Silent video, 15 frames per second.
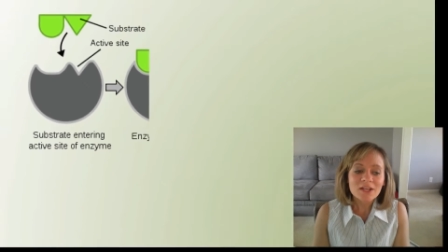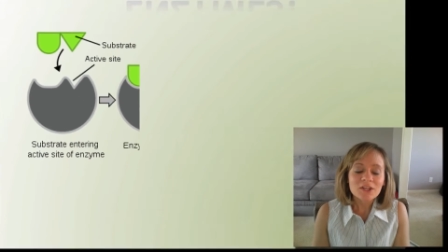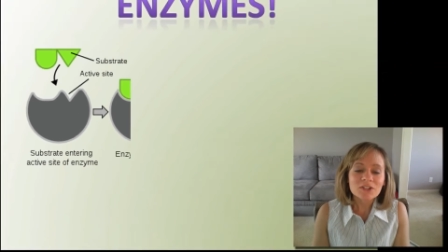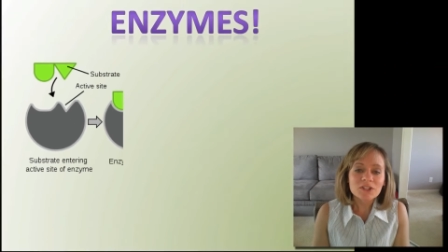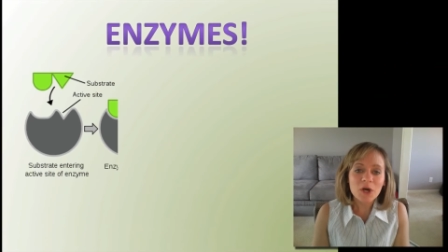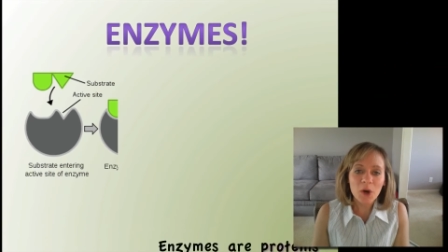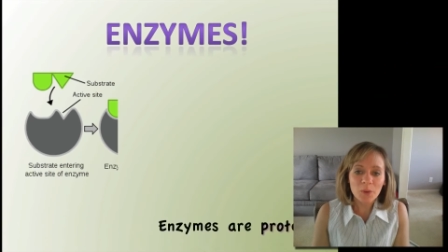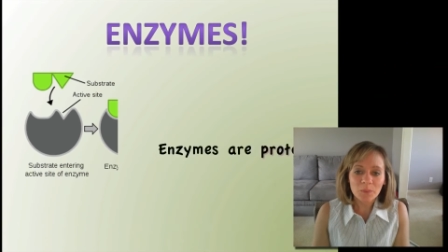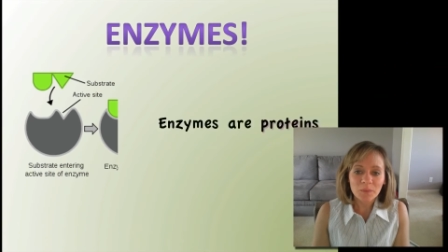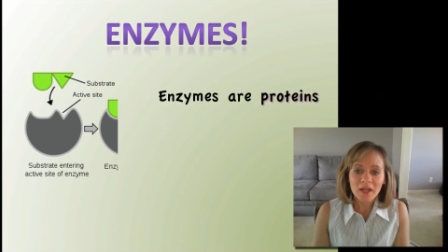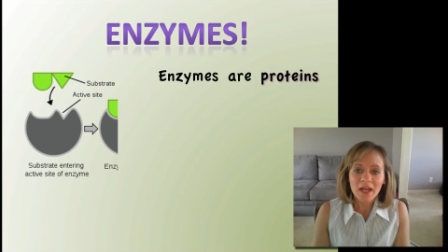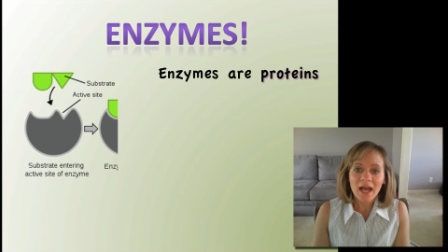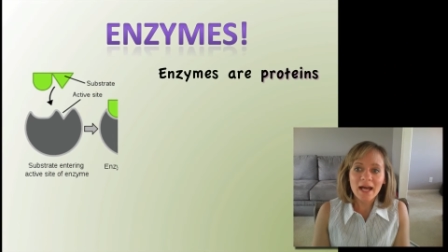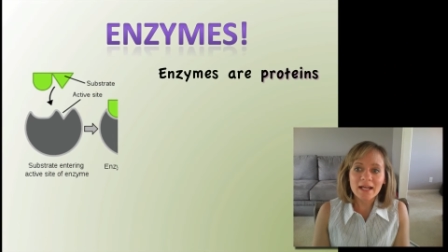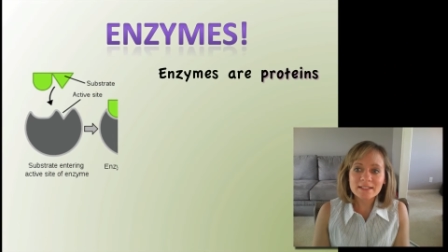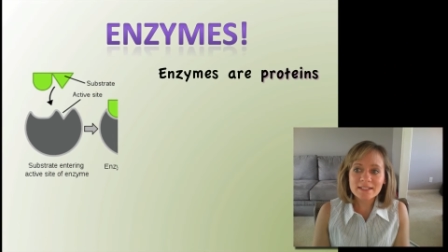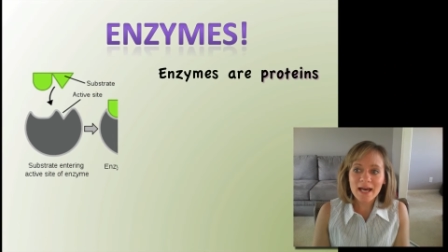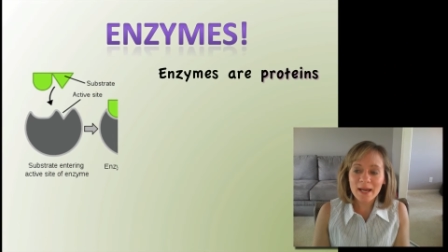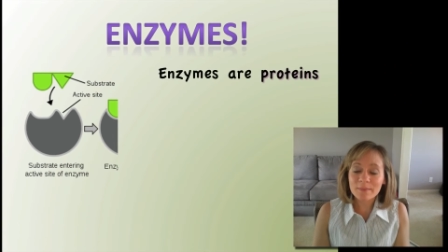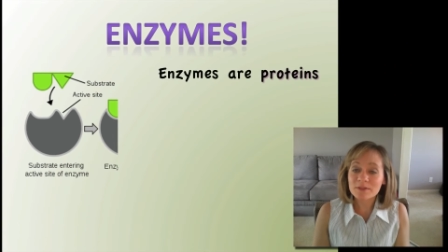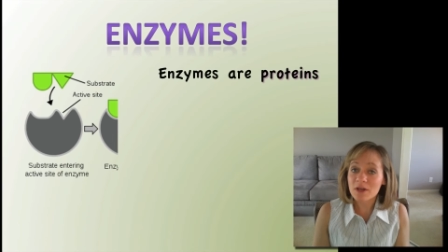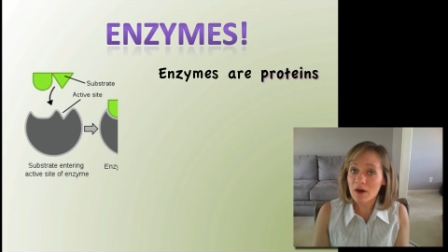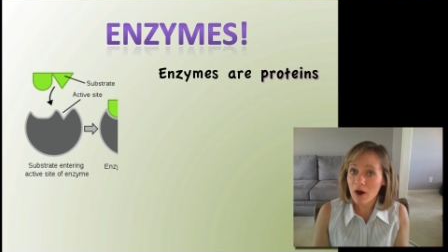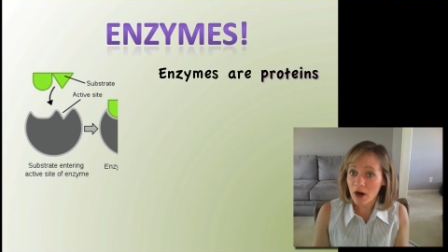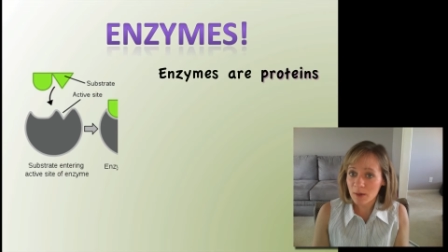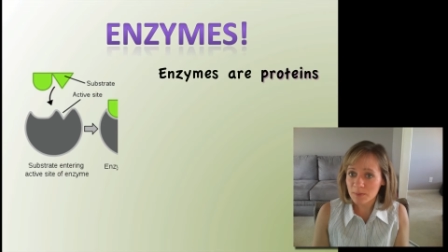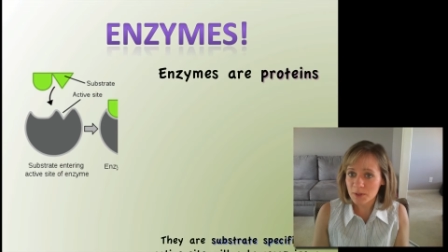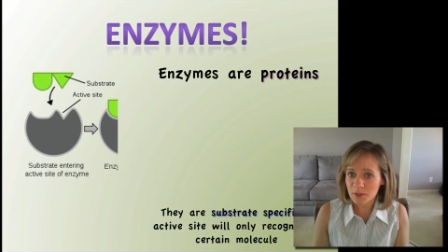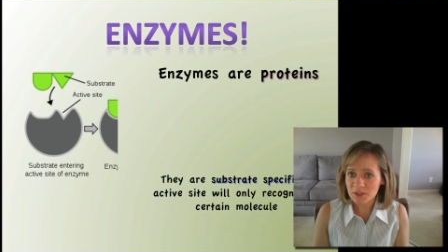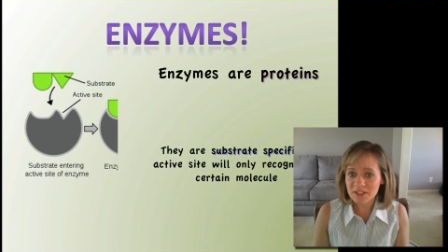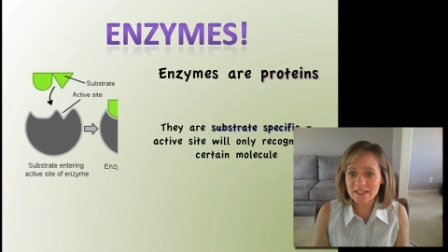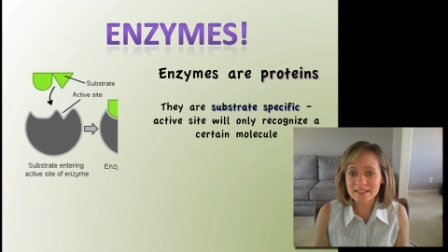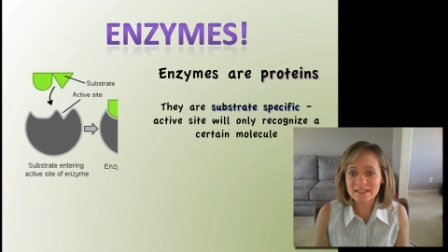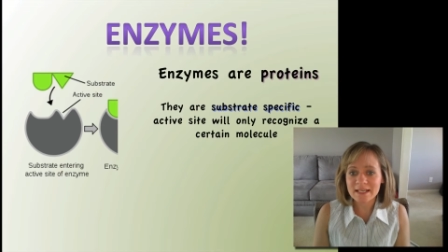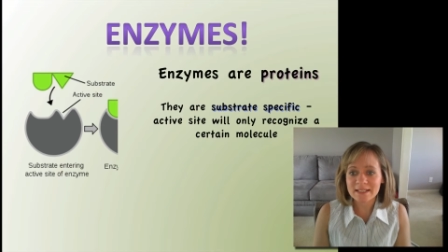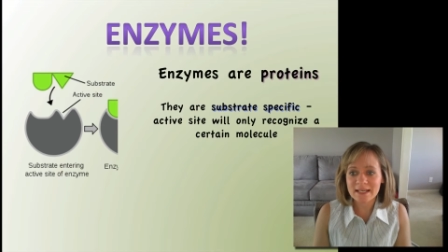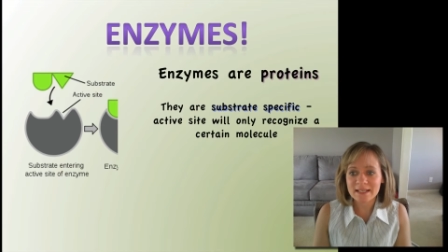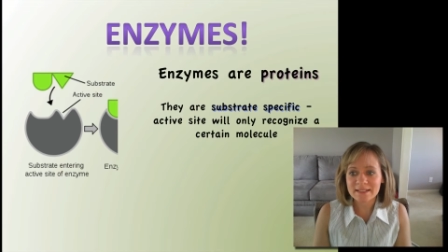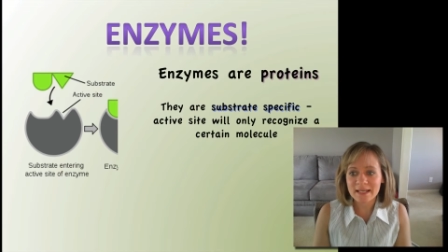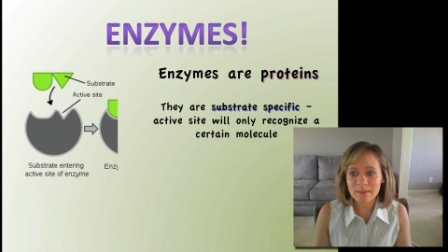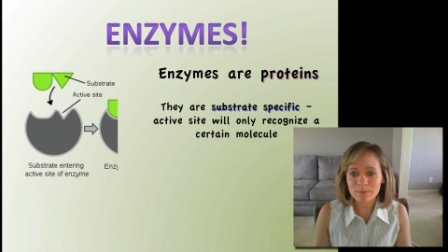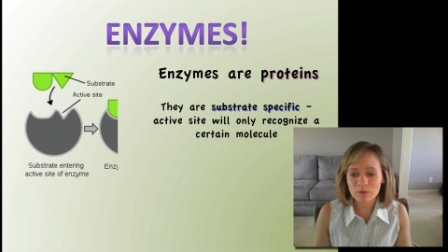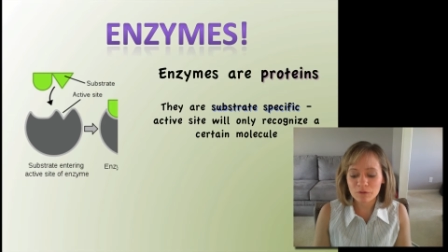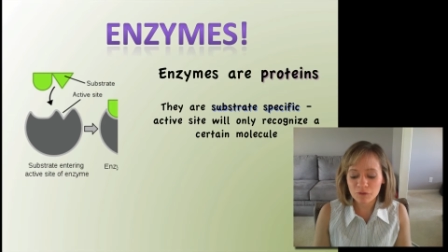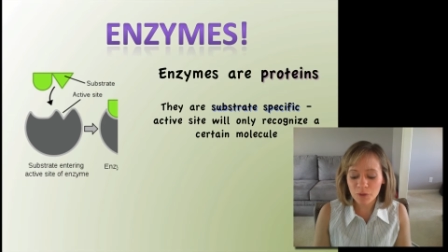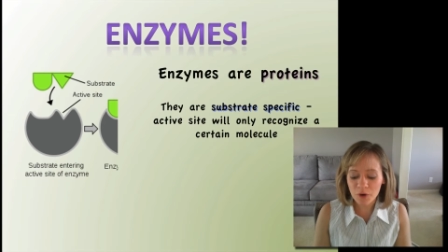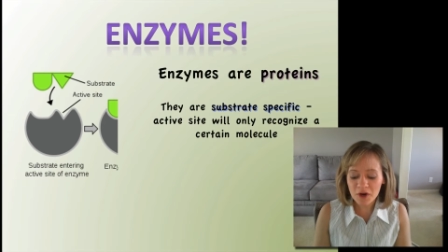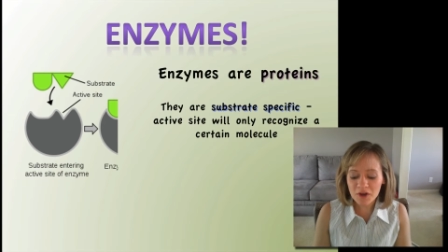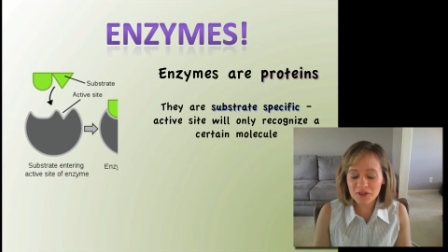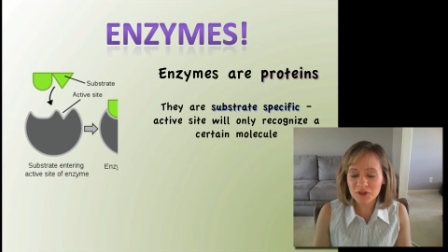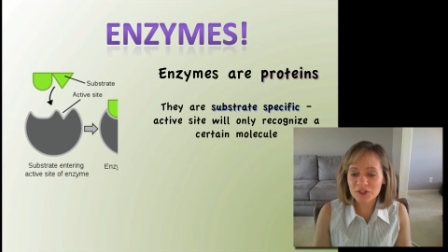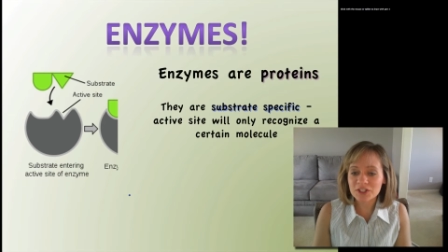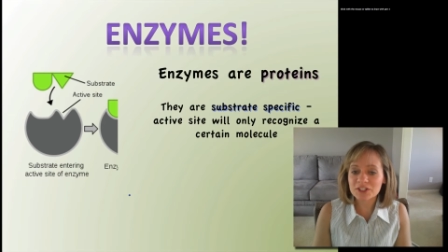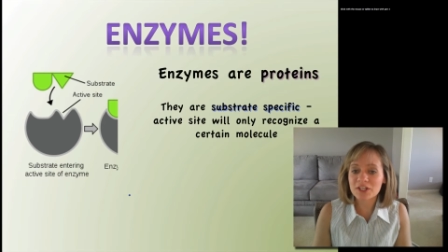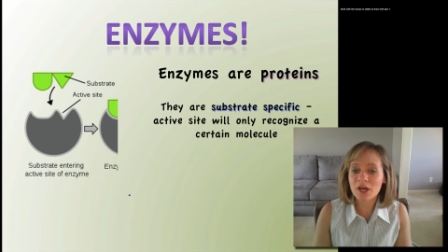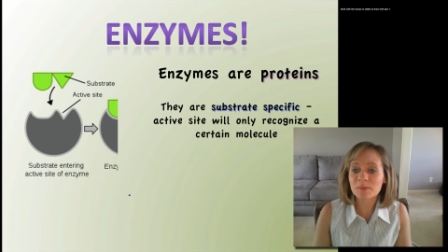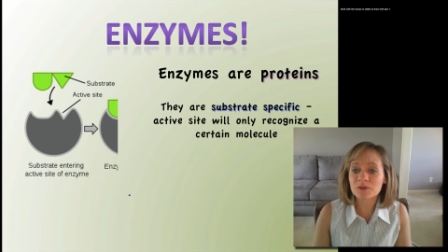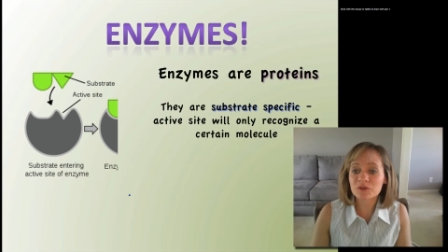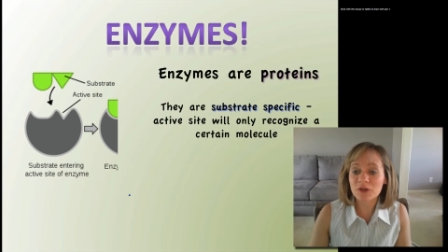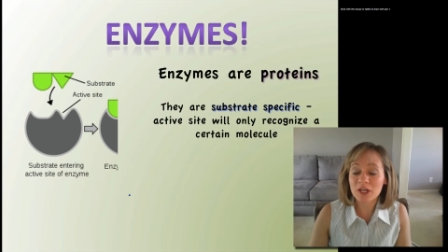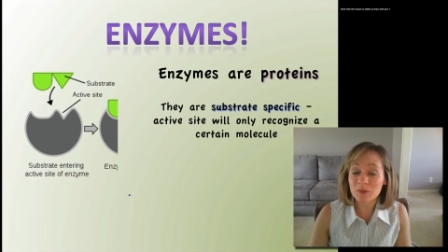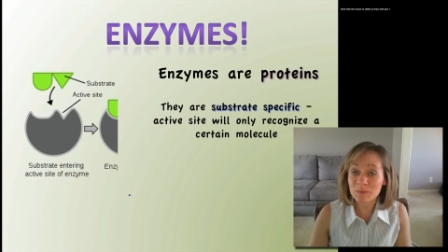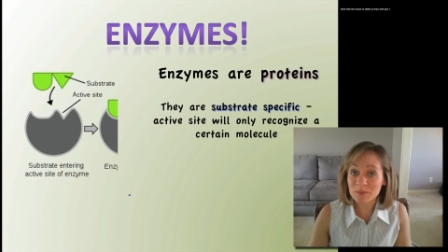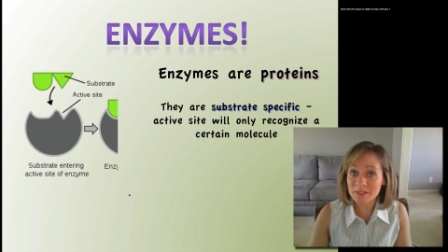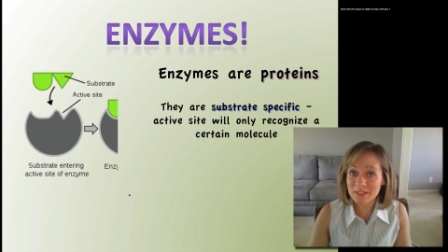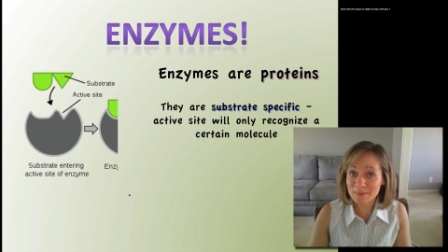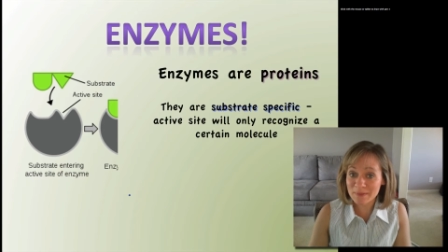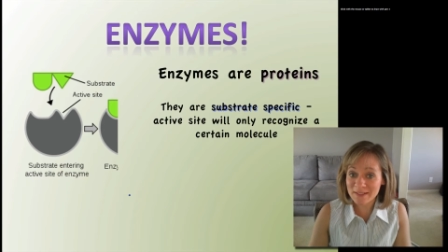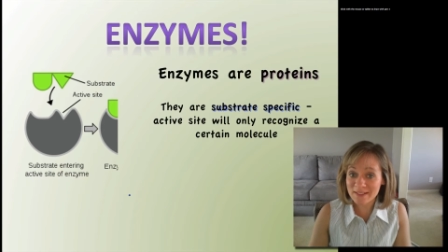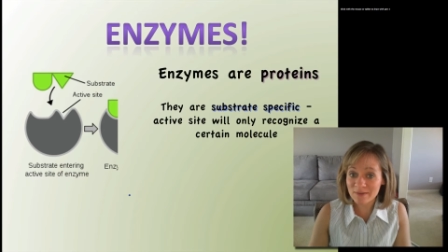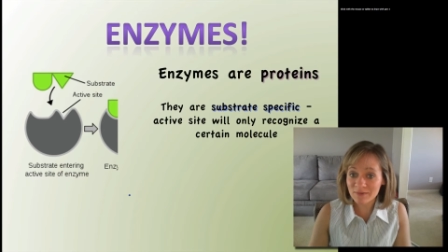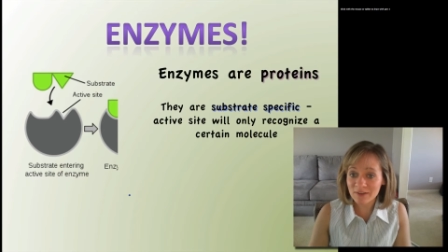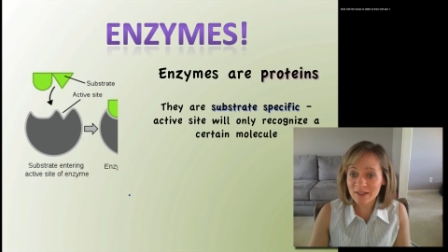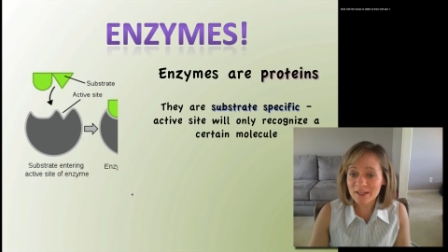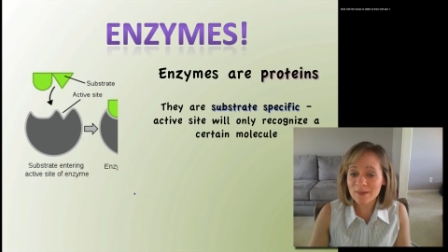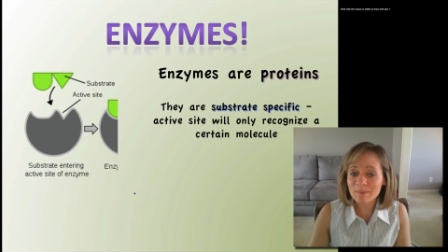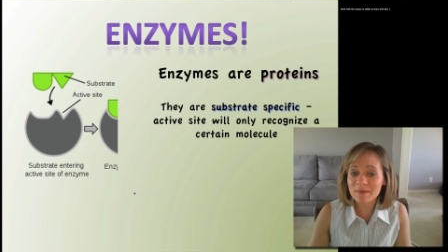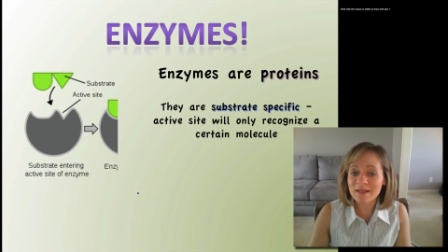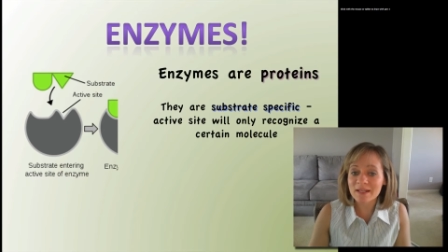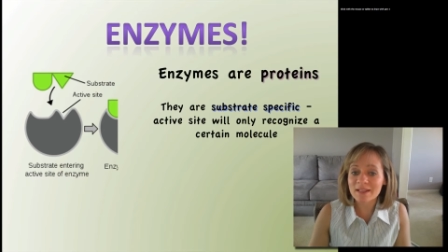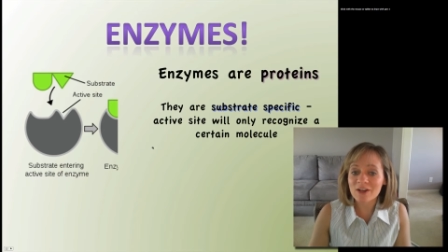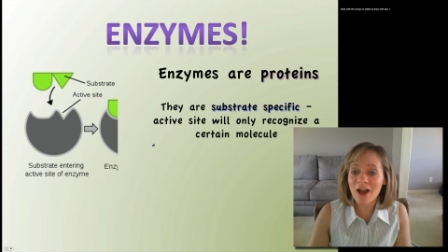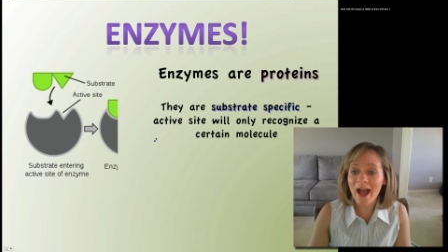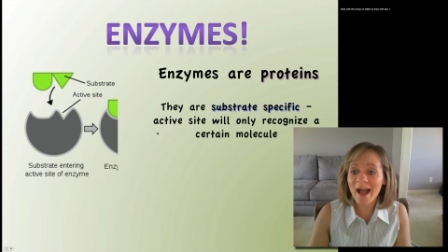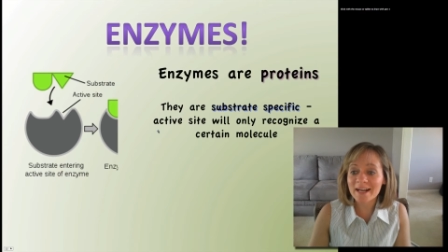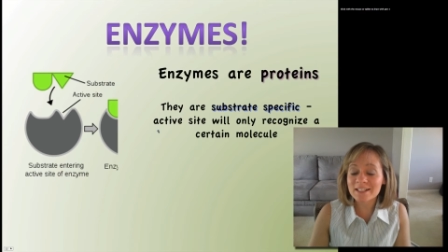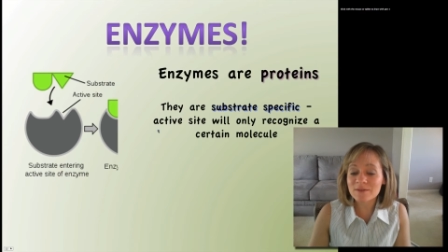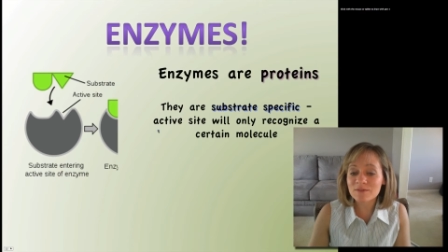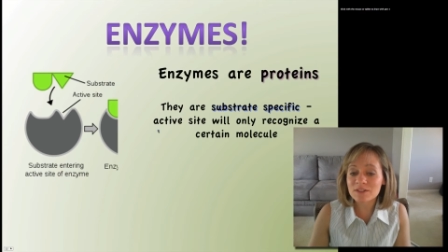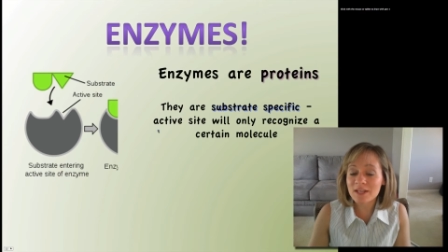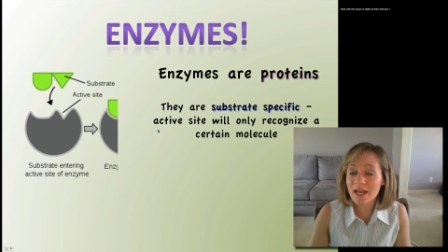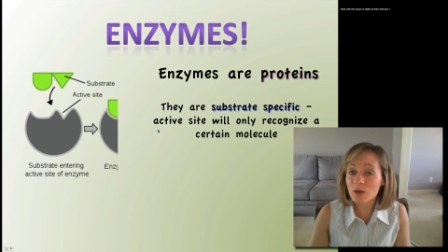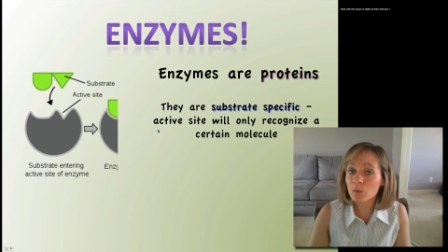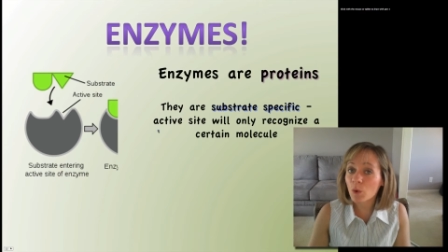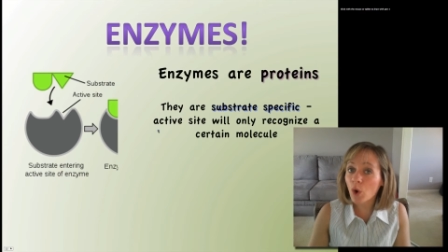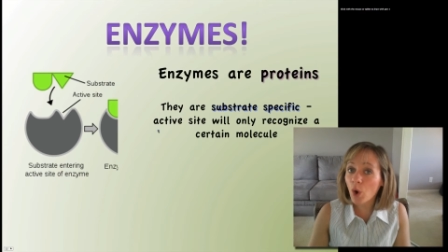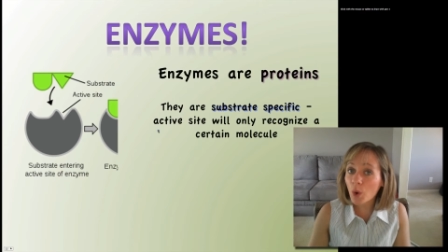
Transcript: So, enzymes are proteins, as I said before. They're substrate specific, meaning their active site will